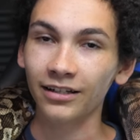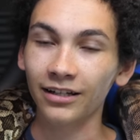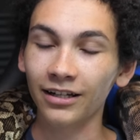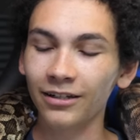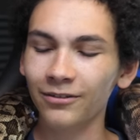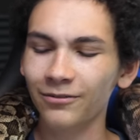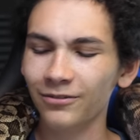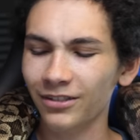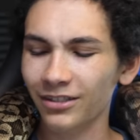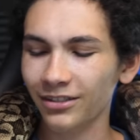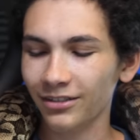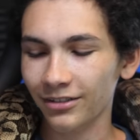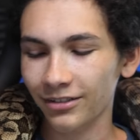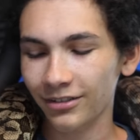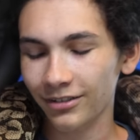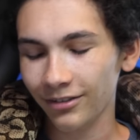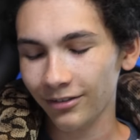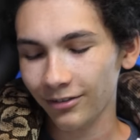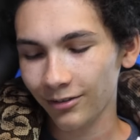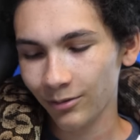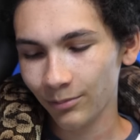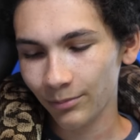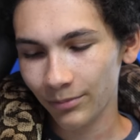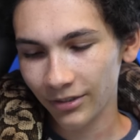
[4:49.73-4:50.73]
And I was like,
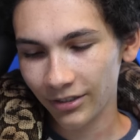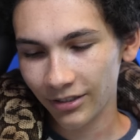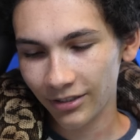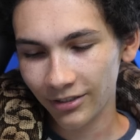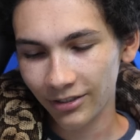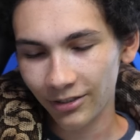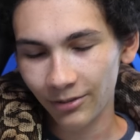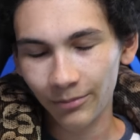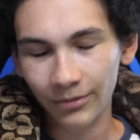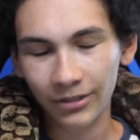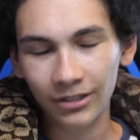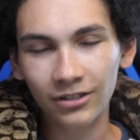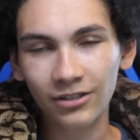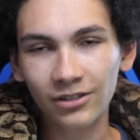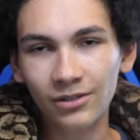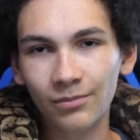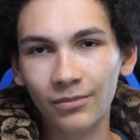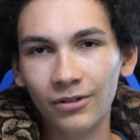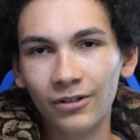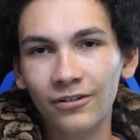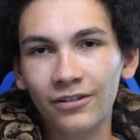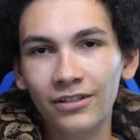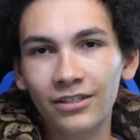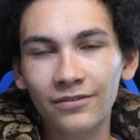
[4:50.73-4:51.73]
oh, but the Dumeril's boa